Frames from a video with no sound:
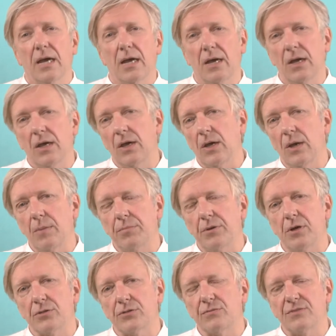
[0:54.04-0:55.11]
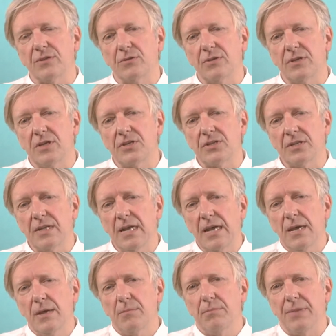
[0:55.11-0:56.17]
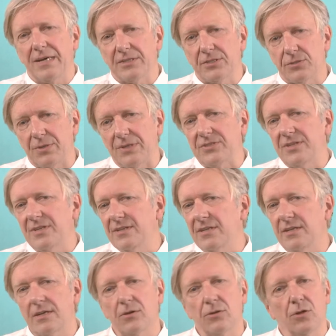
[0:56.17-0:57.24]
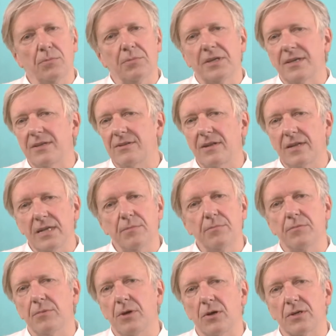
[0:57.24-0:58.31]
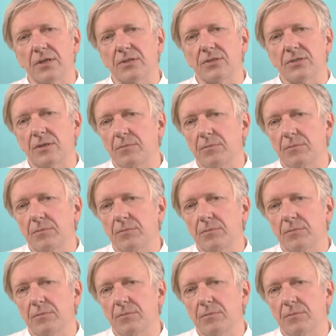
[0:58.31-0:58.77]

parts of education by stressing the economic and the labor market,